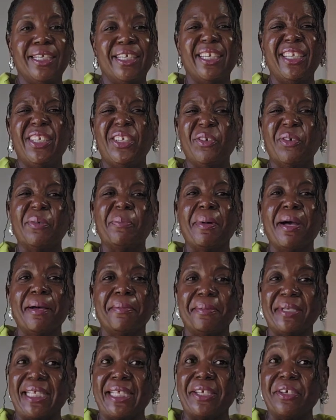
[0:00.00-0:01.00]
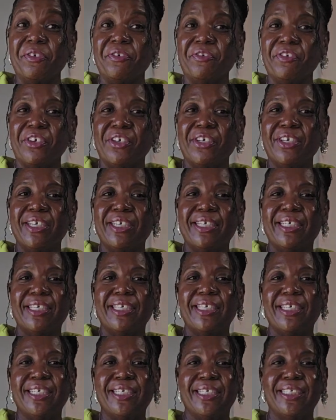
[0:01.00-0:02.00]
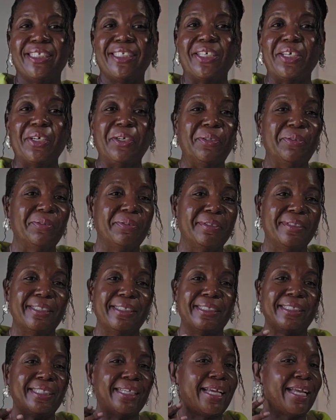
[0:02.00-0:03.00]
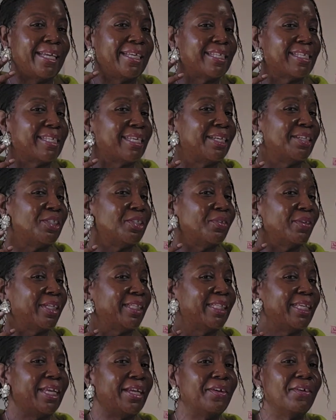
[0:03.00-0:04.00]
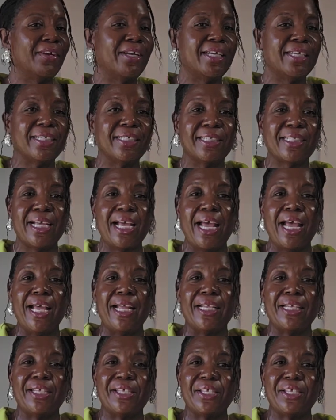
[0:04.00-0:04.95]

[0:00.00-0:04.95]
You do a pop of silver. So, to accentuate the earrings, the